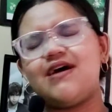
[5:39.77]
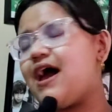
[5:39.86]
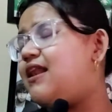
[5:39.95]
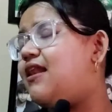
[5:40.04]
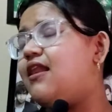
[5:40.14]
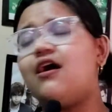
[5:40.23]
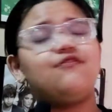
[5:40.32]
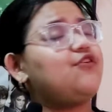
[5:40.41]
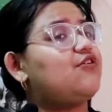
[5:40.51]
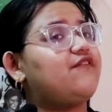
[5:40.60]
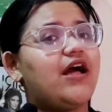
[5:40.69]
I love
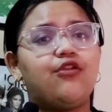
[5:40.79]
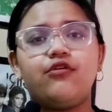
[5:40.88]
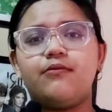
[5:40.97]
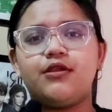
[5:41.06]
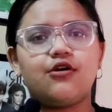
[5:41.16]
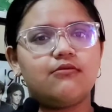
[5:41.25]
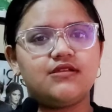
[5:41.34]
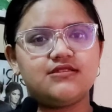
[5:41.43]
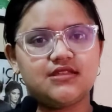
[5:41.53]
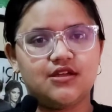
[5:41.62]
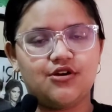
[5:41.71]
your valuable
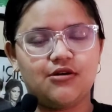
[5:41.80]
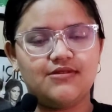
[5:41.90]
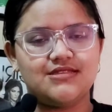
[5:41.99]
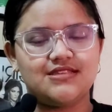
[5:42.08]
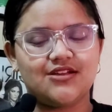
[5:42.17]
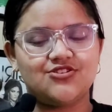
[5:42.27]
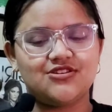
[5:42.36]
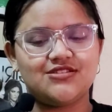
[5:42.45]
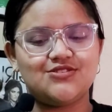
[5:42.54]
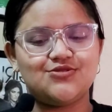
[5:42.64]
comments in the comments section.